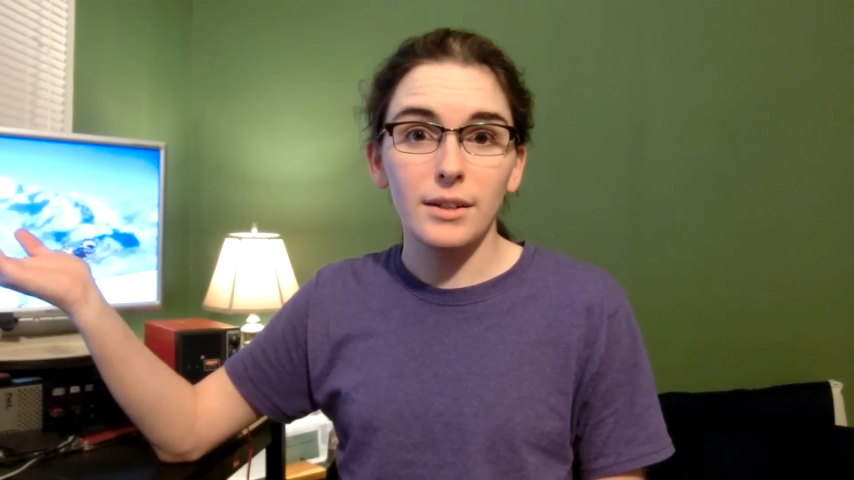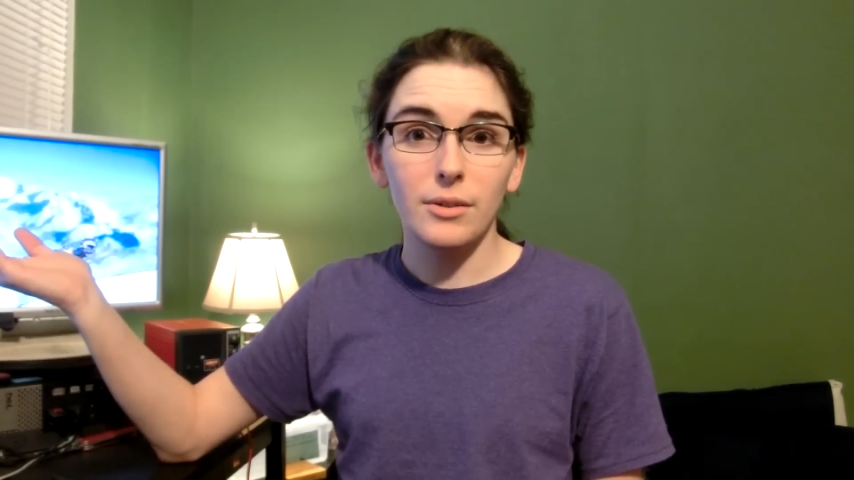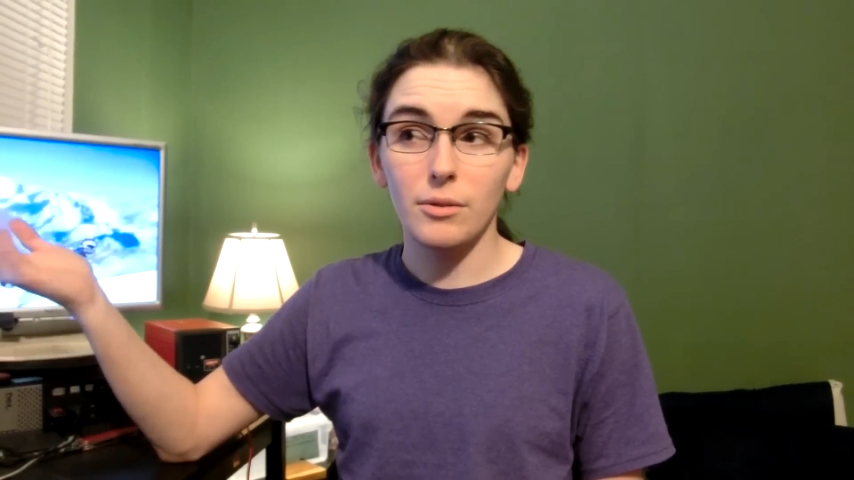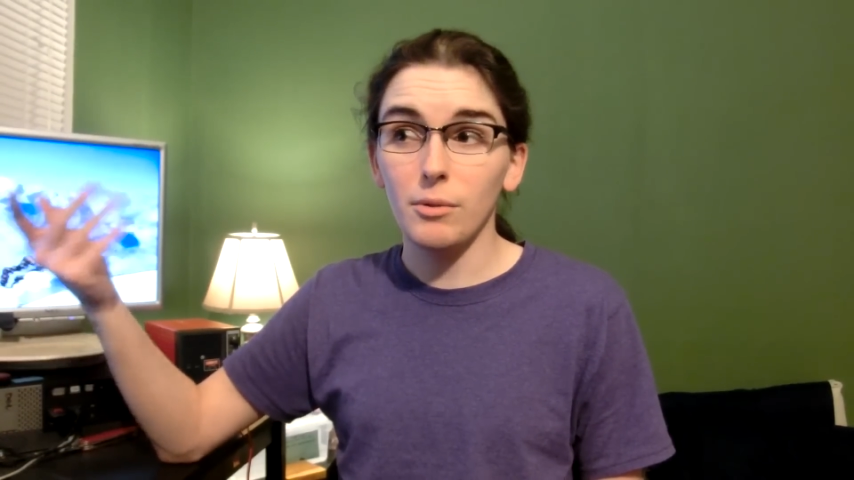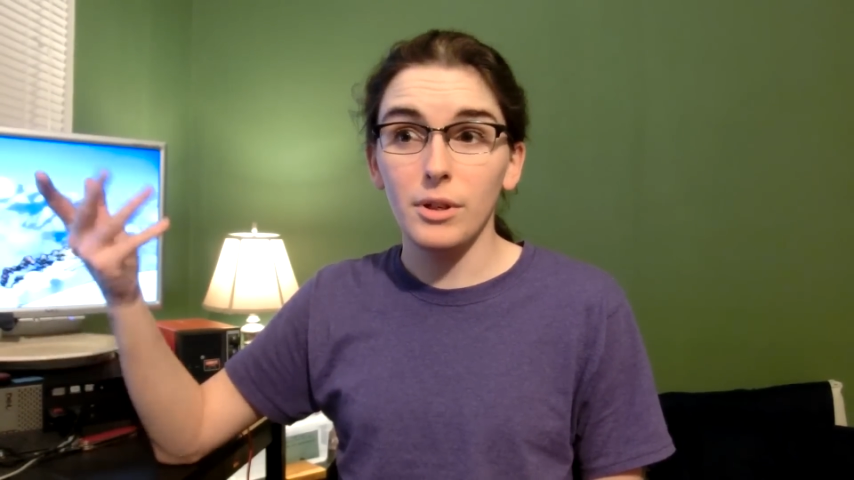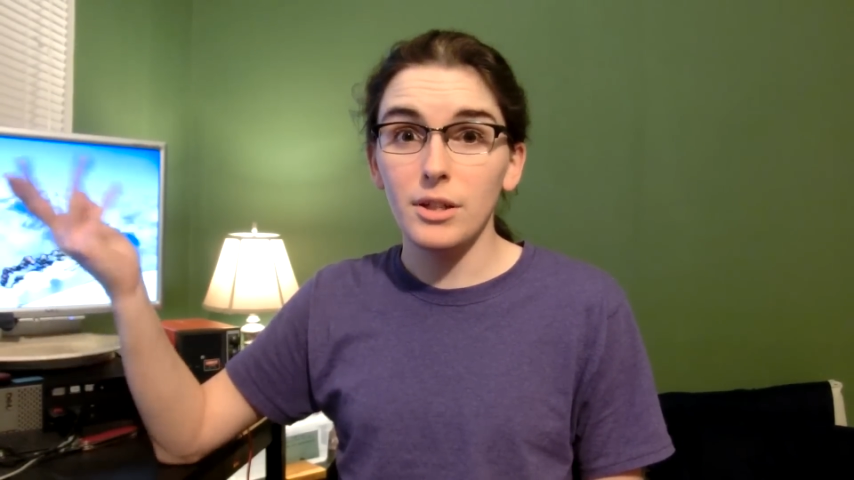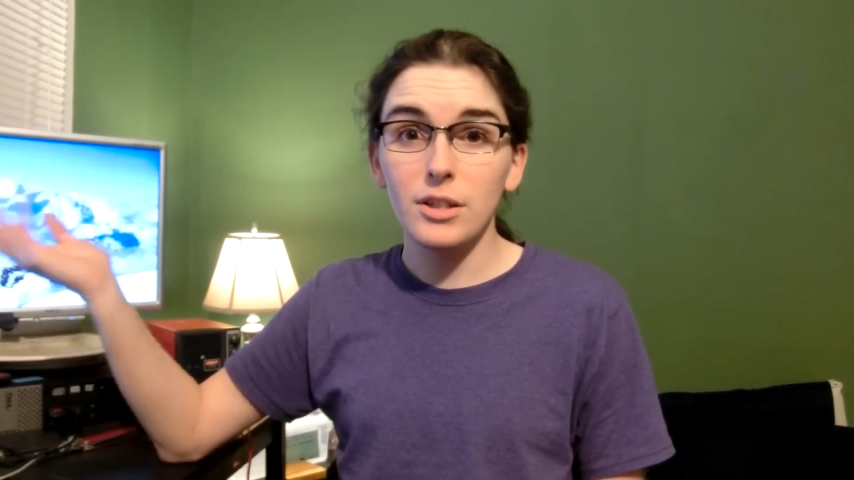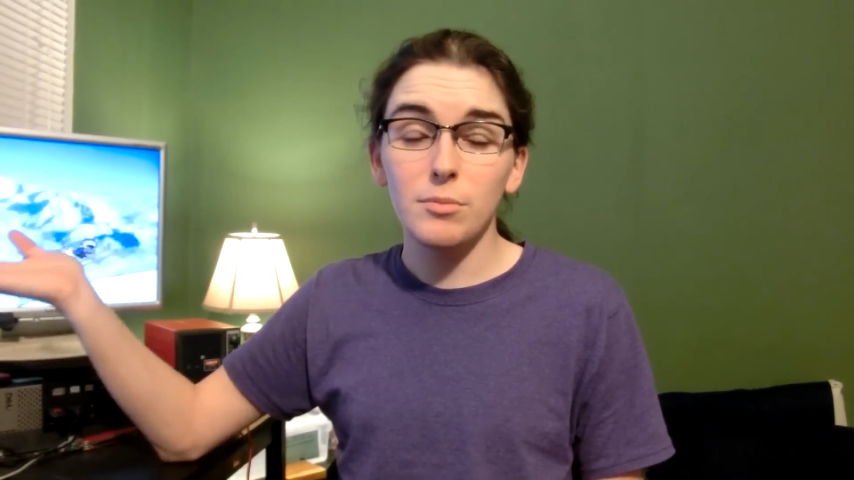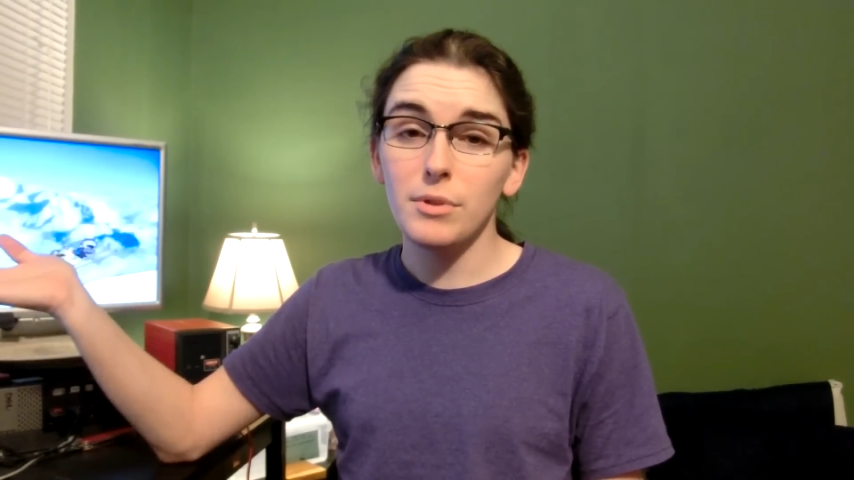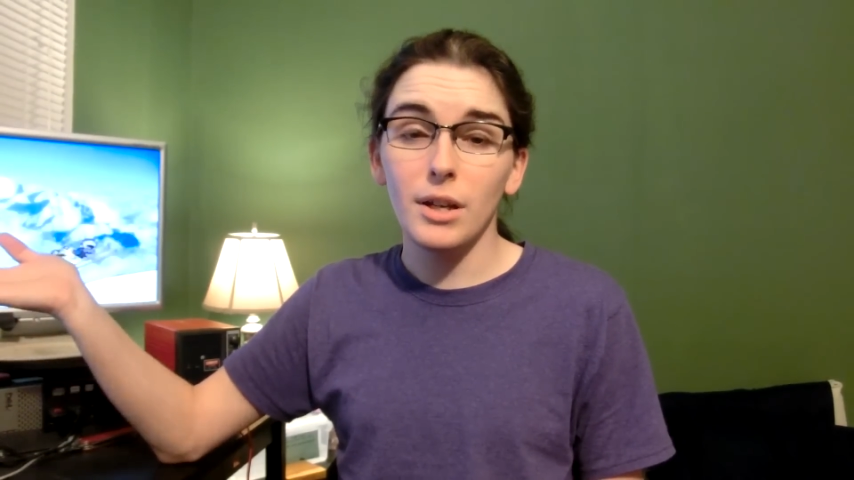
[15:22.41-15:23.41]
or run a
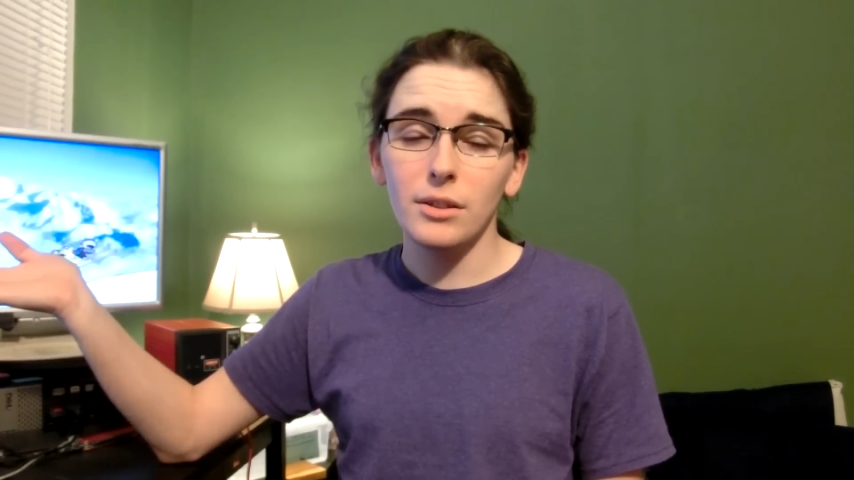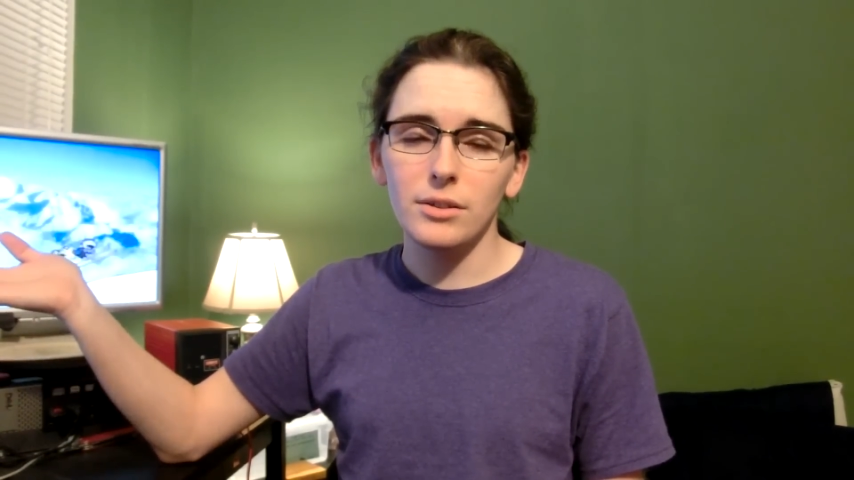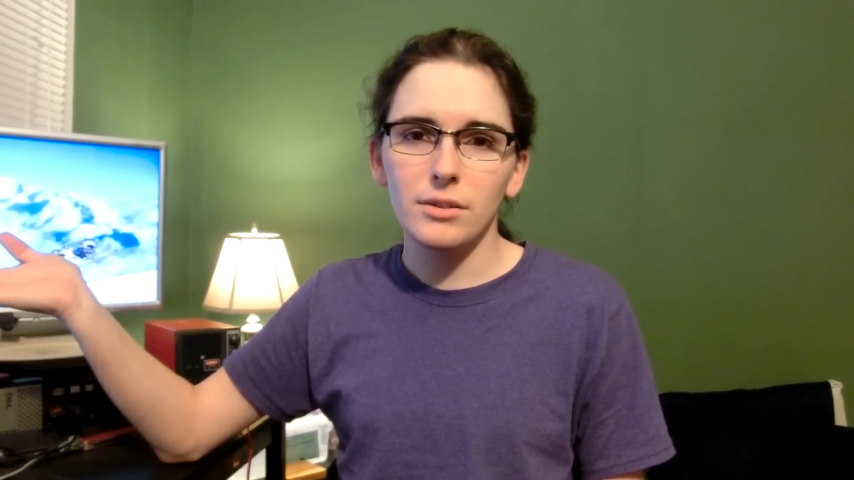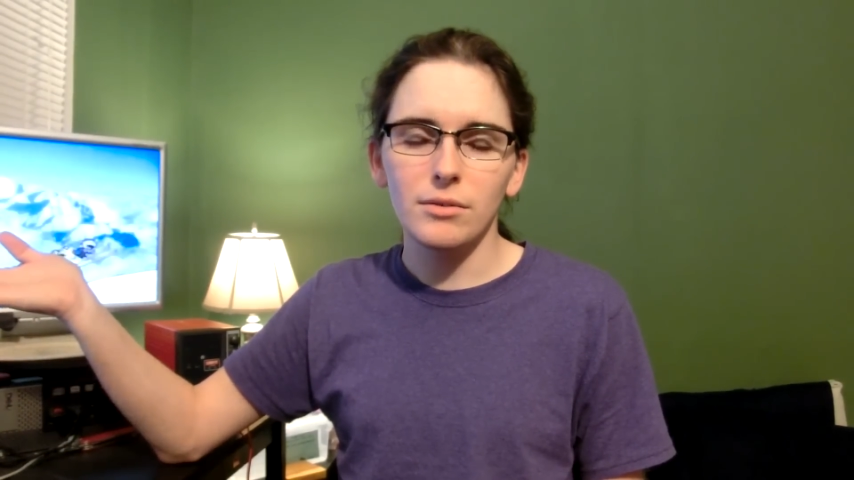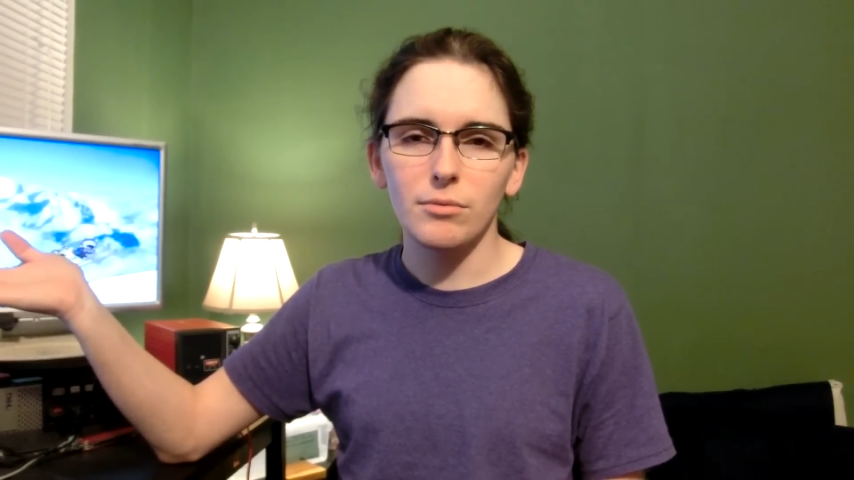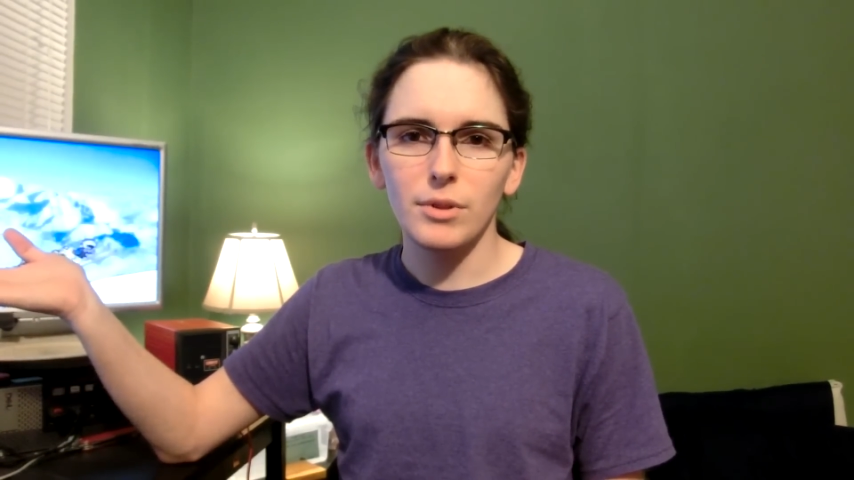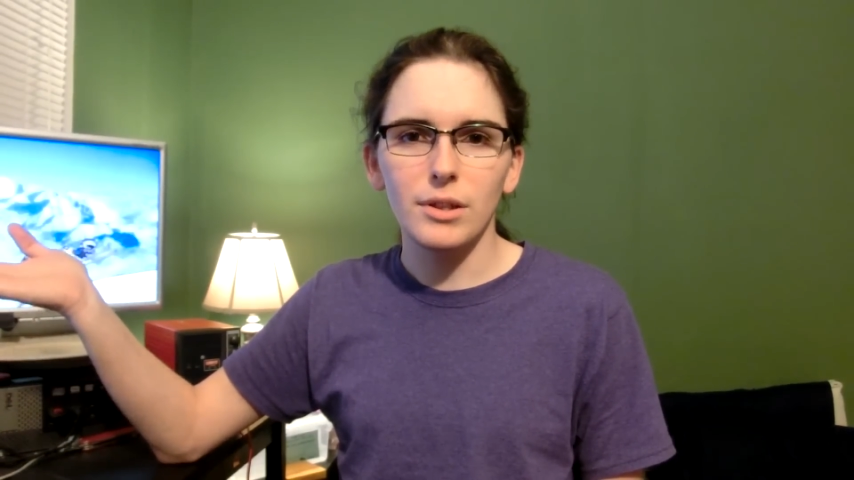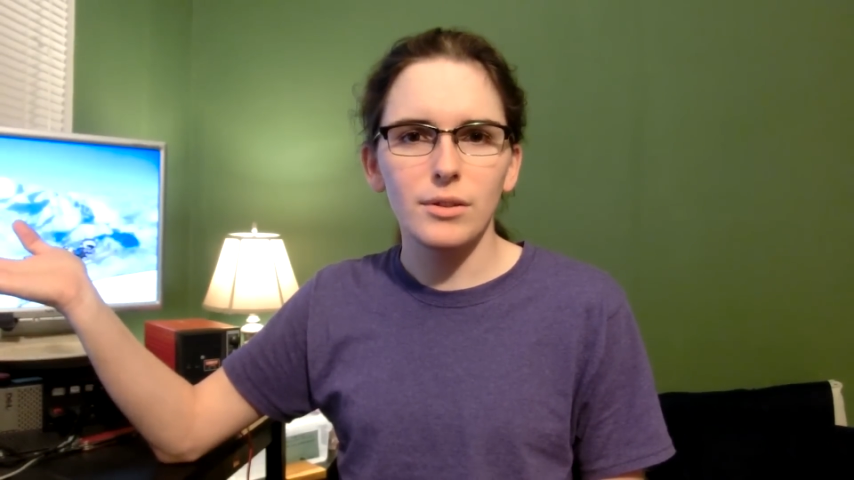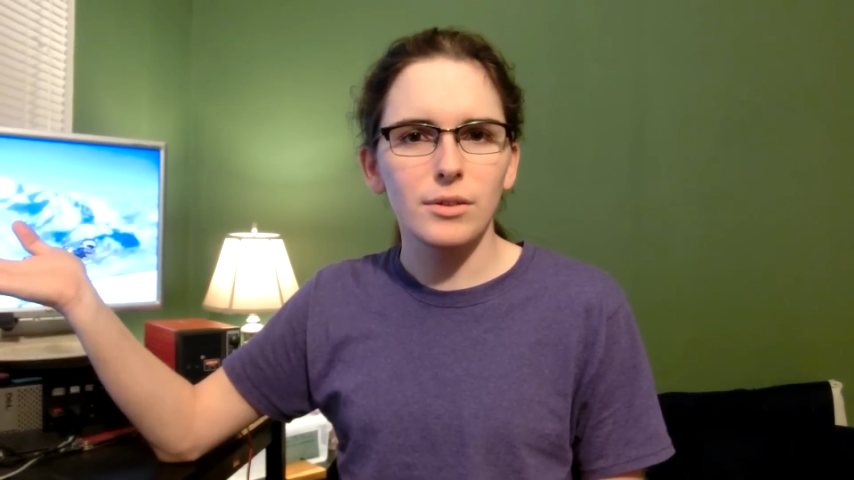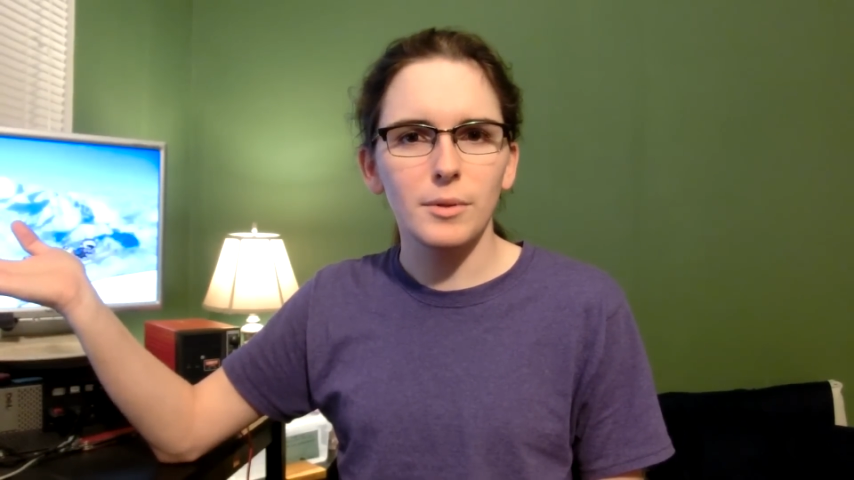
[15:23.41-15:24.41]
GPS
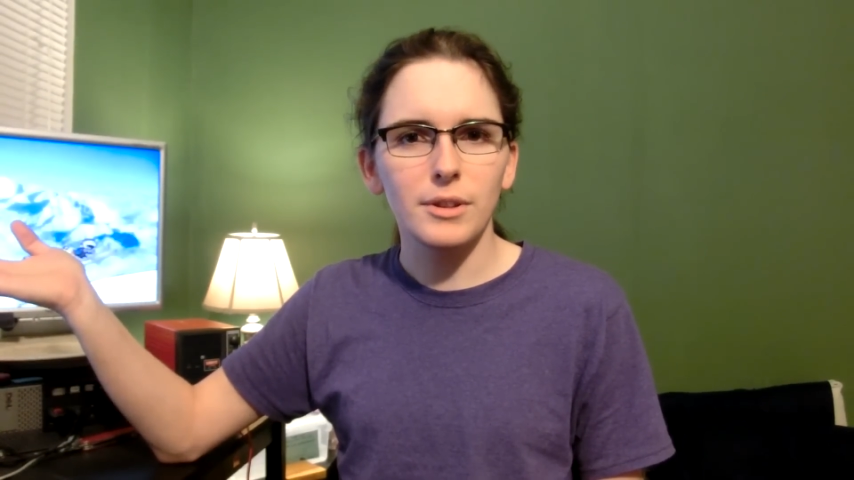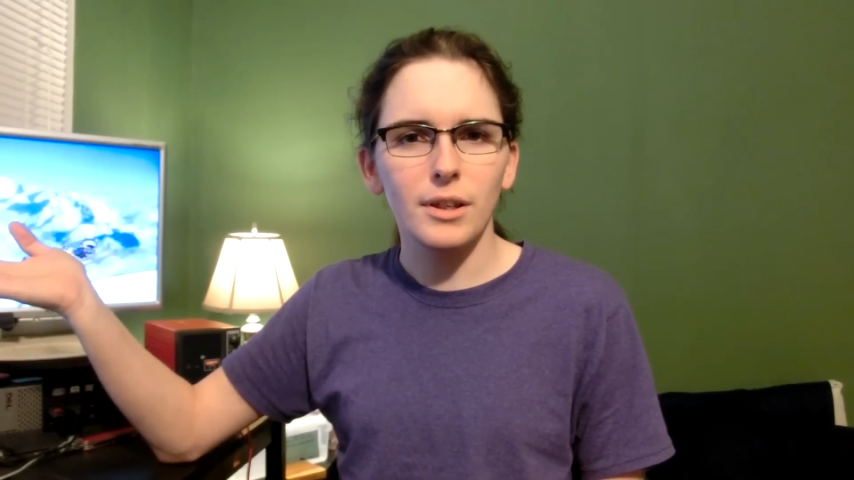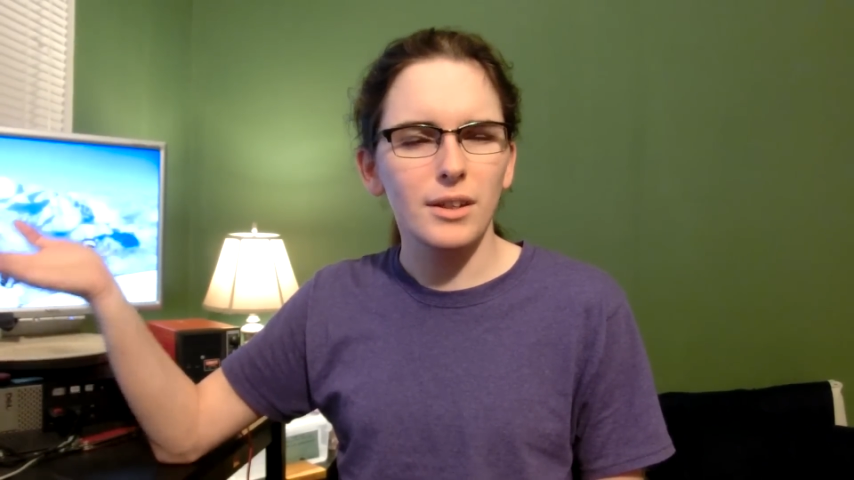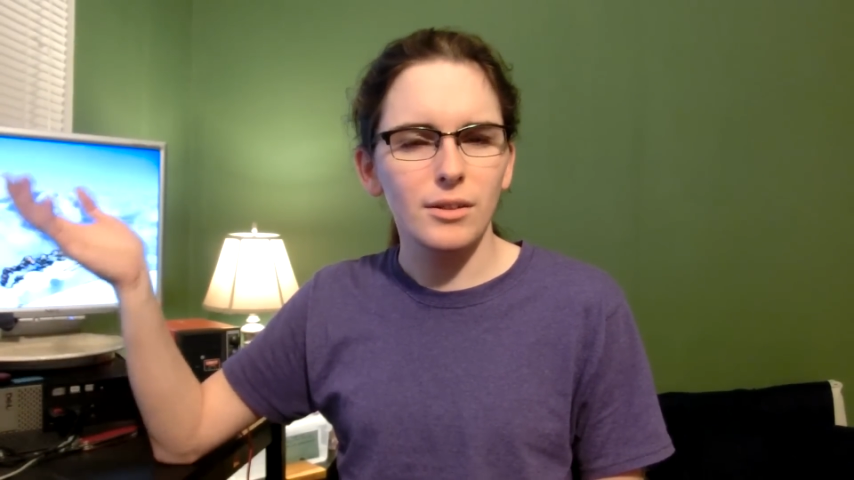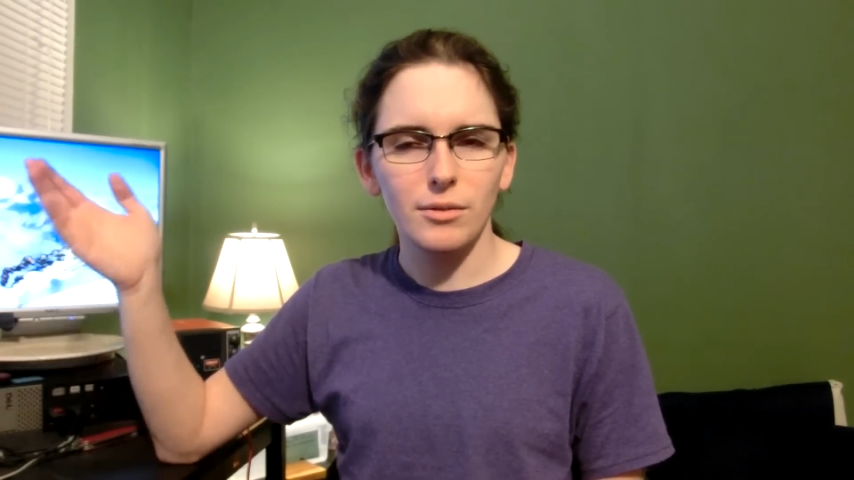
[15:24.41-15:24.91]
reader or something like that,